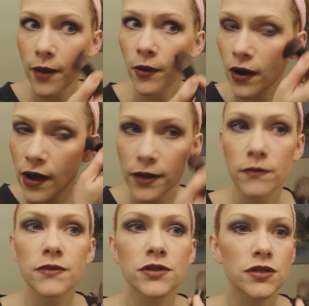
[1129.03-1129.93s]
primer
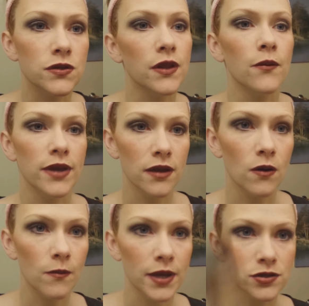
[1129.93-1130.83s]
on, just so that we
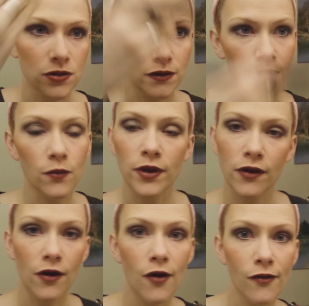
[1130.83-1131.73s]
can all make sure that we
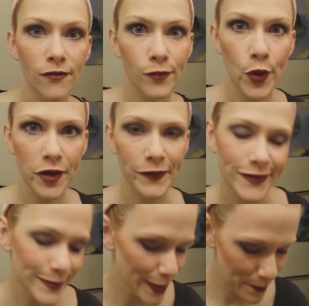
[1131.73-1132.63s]
are all looking the